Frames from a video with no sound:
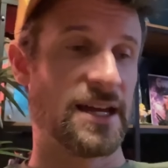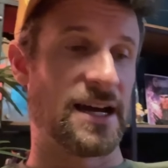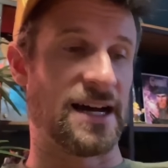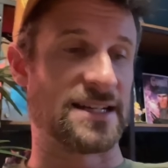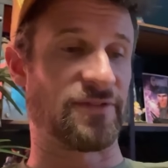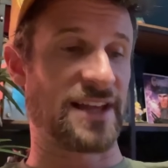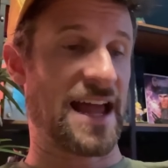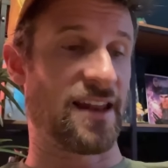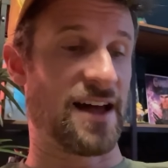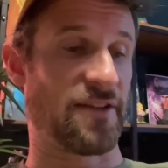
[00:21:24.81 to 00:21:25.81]
Uh, definitely
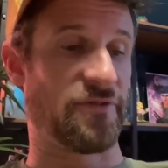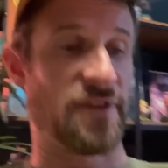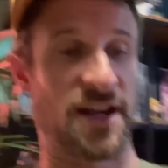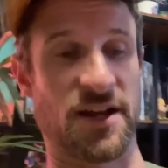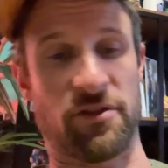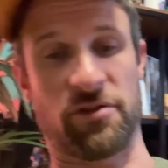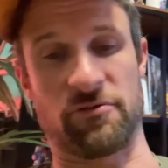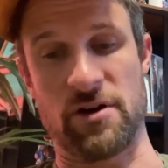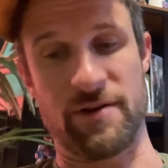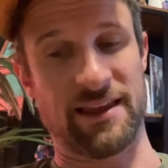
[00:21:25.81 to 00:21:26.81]
had a lot of fun
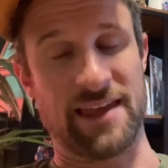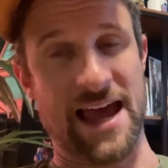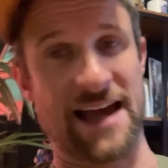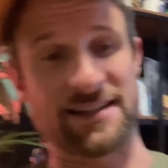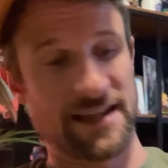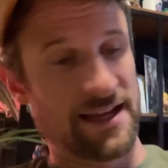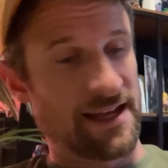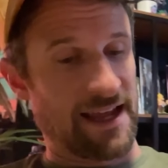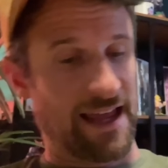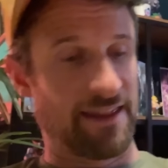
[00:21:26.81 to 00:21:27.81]
throwing that.
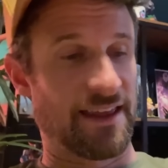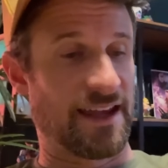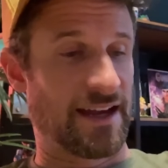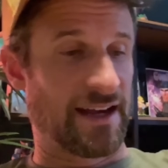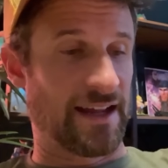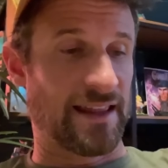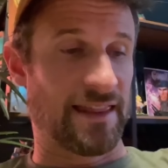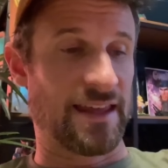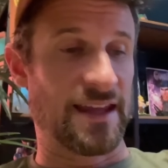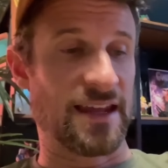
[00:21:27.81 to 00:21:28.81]
And then
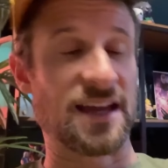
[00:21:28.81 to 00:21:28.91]
the